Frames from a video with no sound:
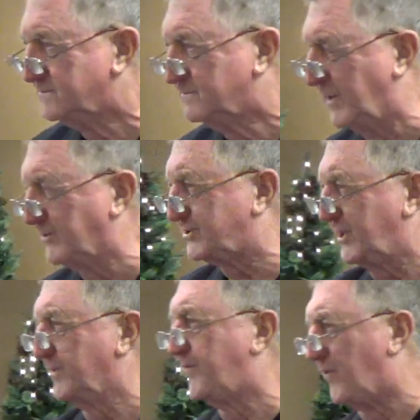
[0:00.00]
We don't see
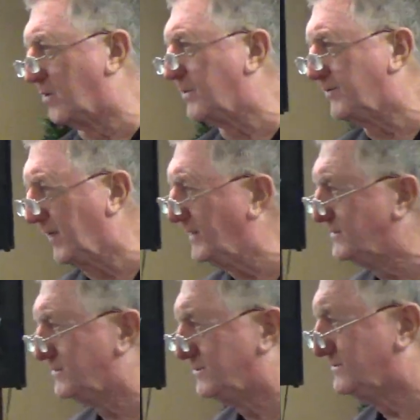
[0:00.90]
the former
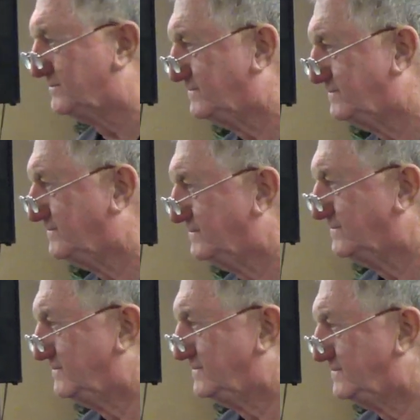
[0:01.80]
things.
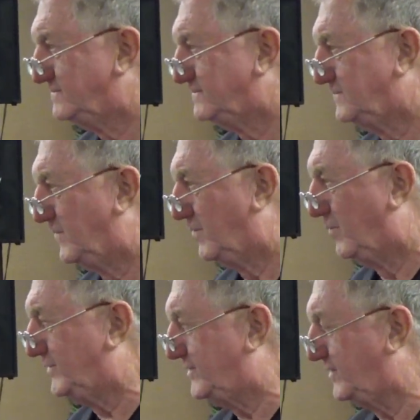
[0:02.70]

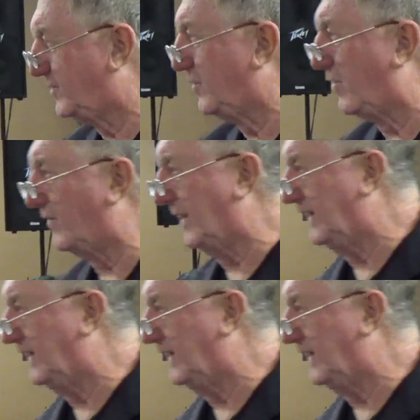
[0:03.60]
We see the glory.